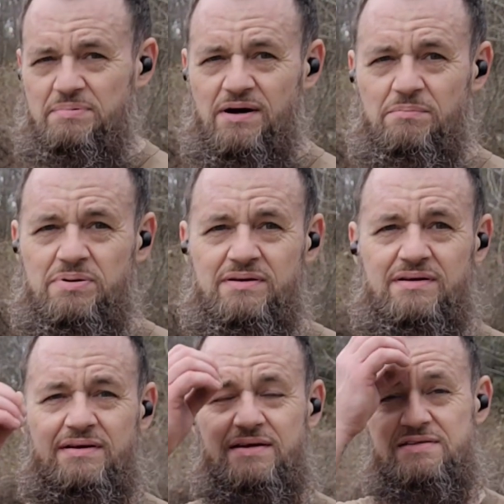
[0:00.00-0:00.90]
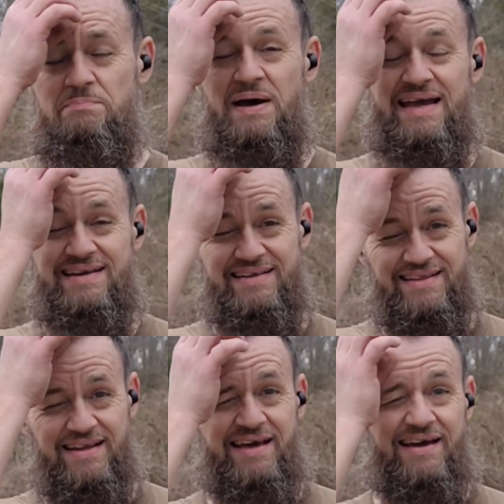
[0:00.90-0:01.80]
up. It's a pain in the
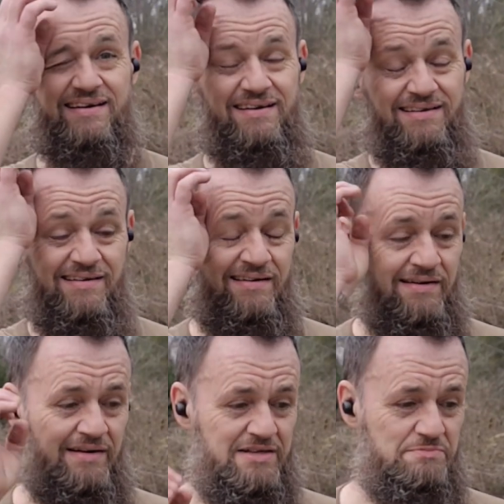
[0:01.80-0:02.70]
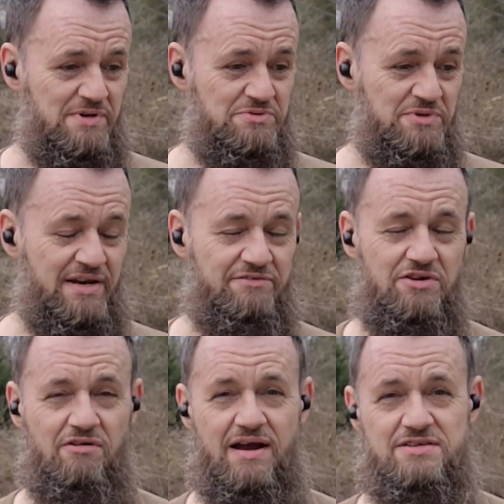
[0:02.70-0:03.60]
neck, especially when you have the
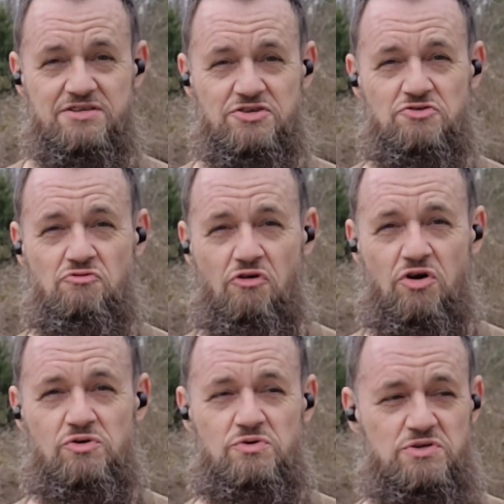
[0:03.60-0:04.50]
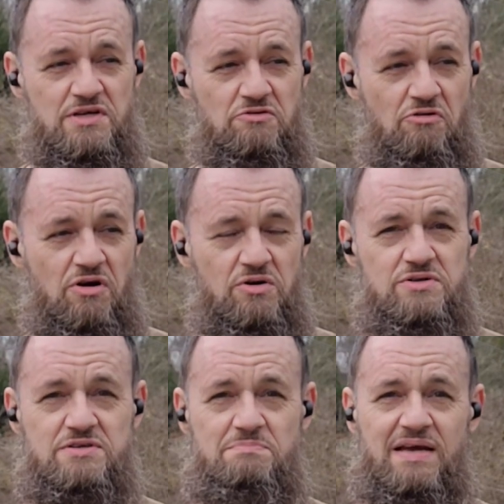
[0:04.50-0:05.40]
grass that just grows and grows
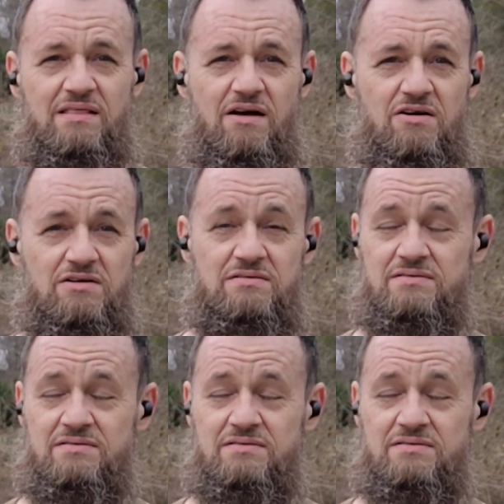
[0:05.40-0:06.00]
in big long